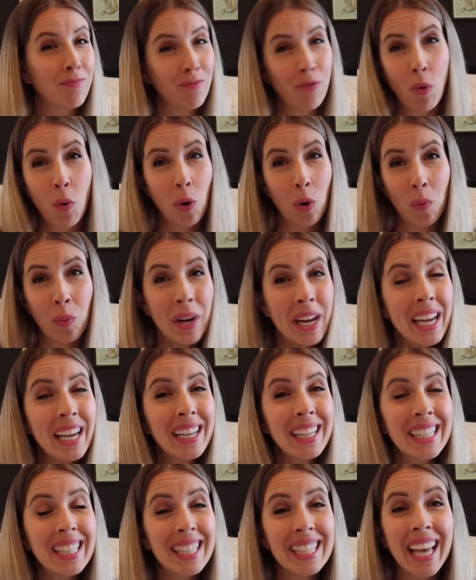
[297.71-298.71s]
4
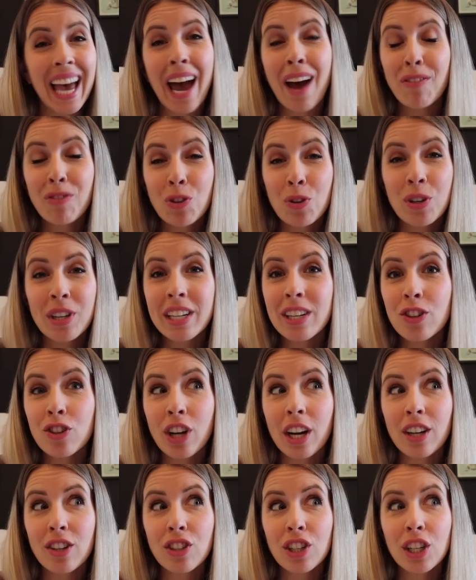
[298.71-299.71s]
weeks after an
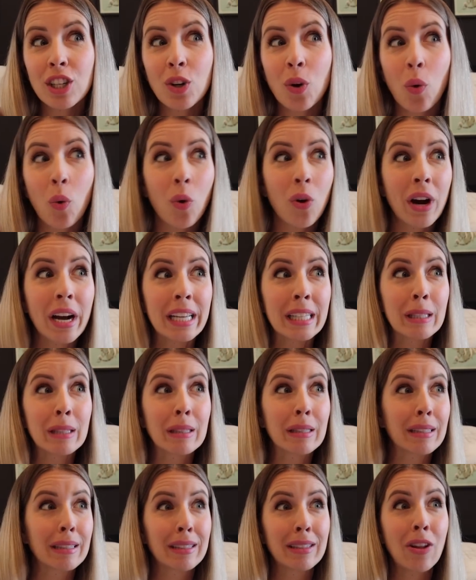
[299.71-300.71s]
injection or
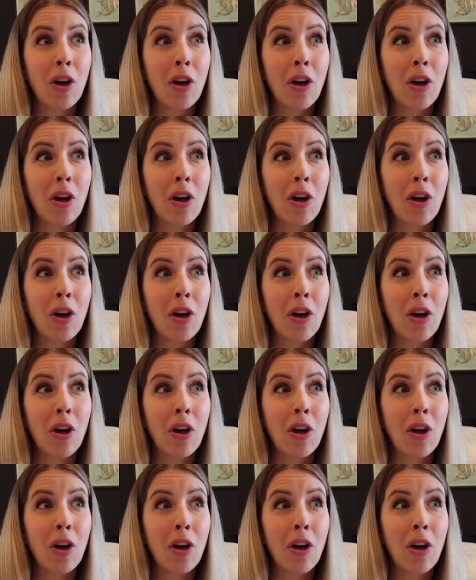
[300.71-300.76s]
as